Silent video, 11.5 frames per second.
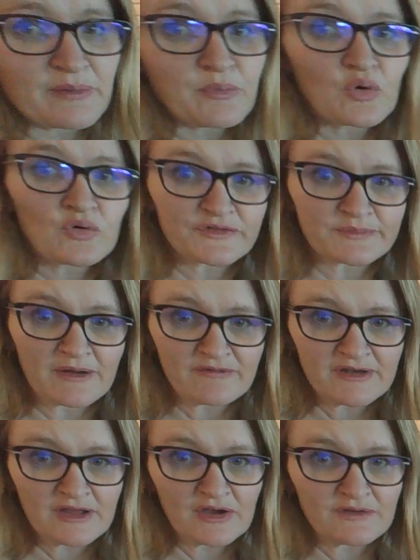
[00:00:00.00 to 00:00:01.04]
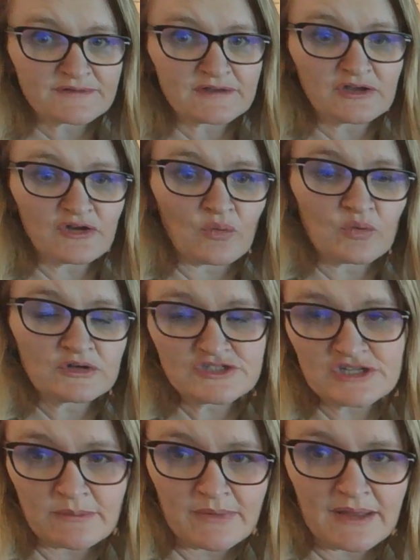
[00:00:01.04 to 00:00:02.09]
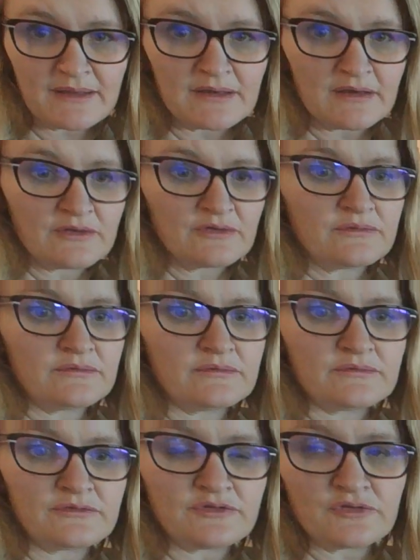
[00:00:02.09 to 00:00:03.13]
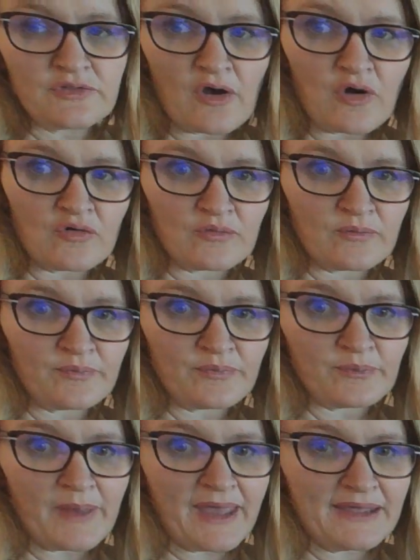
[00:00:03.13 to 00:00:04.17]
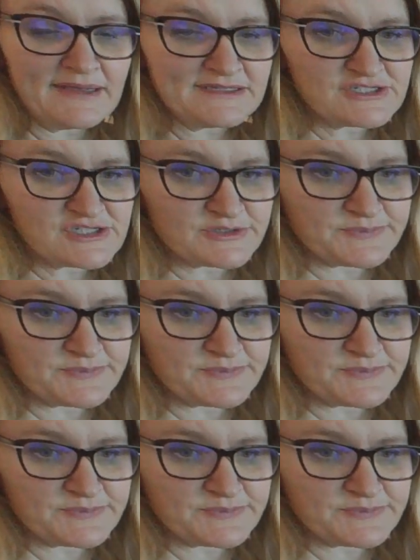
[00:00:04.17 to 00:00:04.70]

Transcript: pause my video so you're not watching me do the whole page.